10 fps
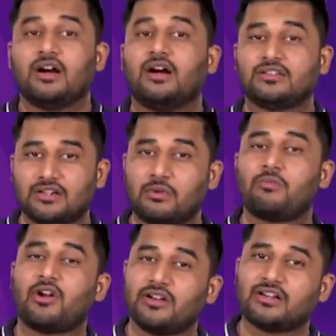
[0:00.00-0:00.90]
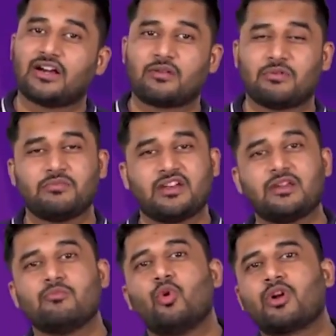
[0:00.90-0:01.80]
the double bonded carbon
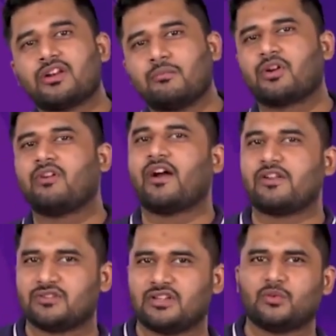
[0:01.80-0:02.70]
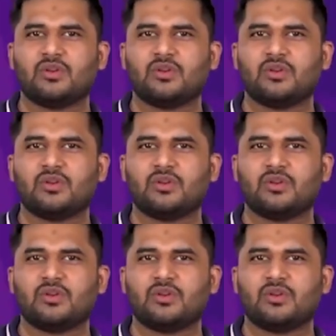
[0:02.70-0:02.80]
bearing more number of hydrogens,